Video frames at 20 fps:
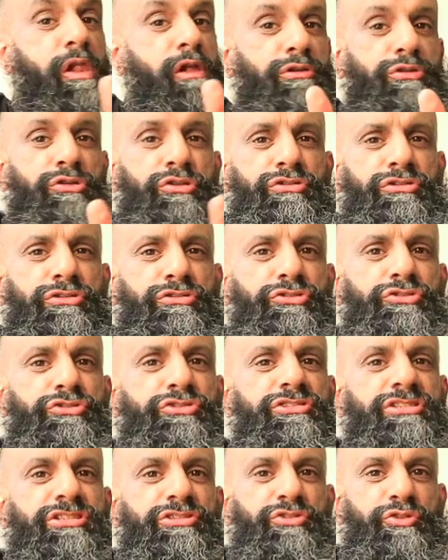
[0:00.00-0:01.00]
doesn't
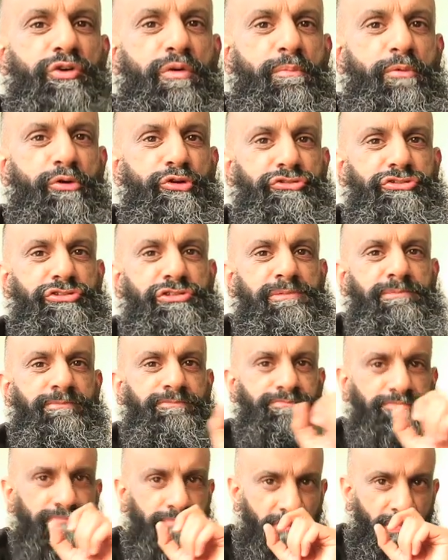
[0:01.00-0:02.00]
suit it so much.
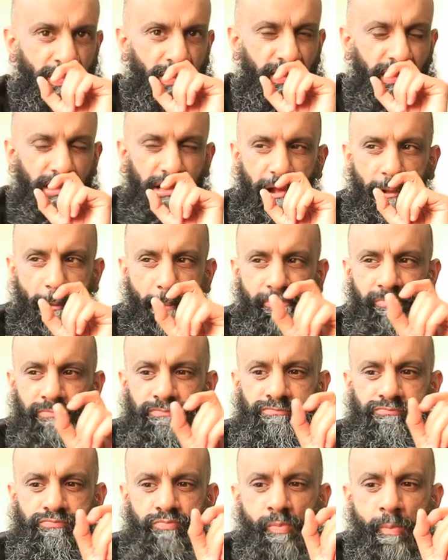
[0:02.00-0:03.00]

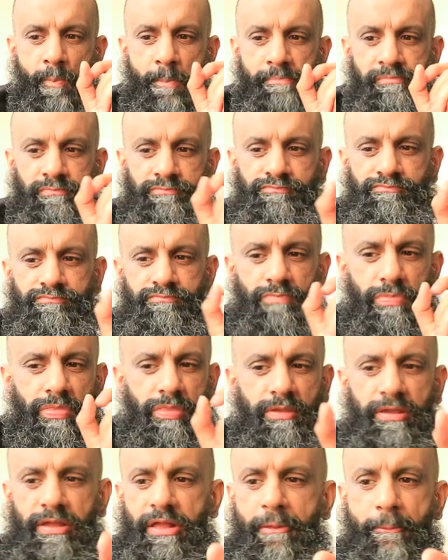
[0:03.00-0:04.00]

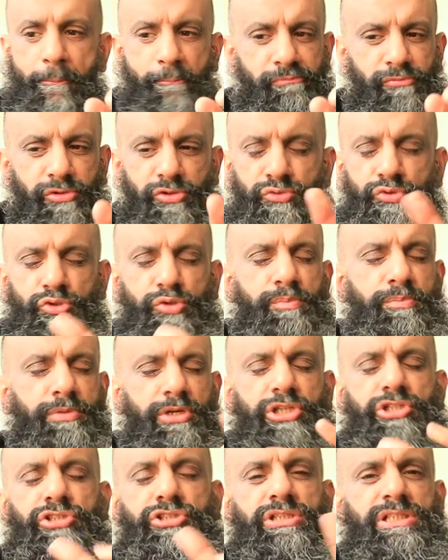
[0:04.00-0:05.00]
Yeah, there's no
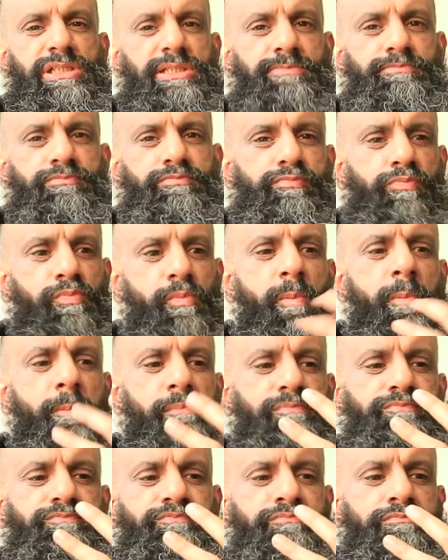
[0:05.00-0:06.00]
burst there,
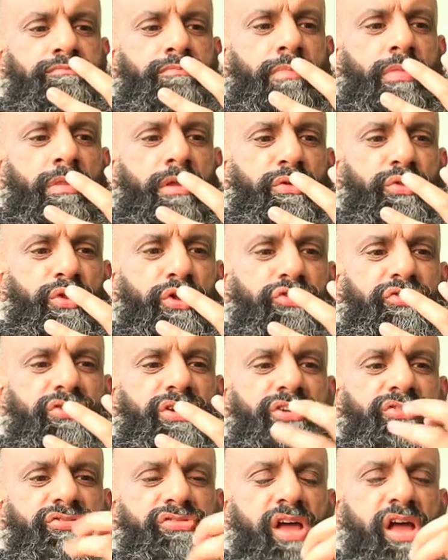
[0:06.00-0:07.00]
no
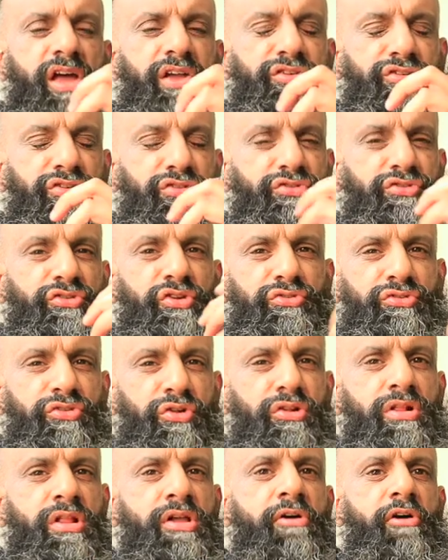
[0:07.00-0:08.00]
taste there. It's a
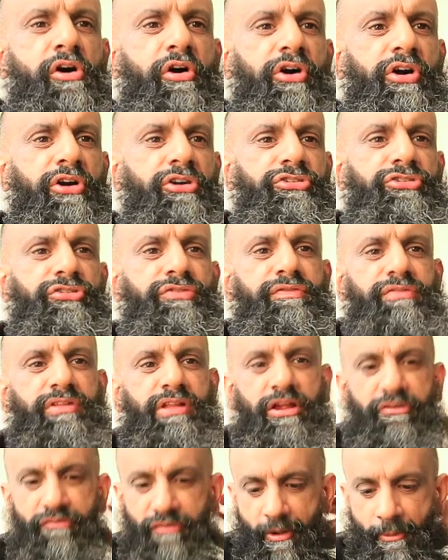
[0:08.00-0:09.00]
subtle orange
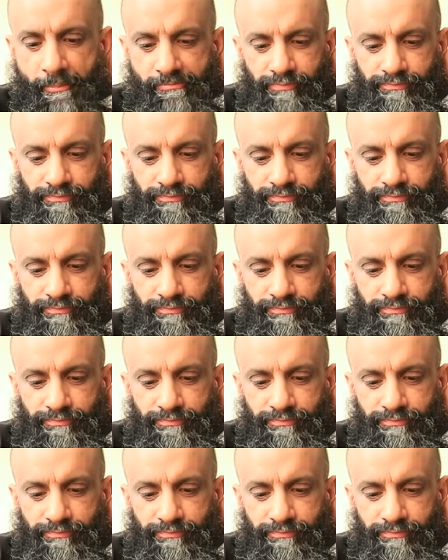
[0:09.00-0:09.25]
flavour.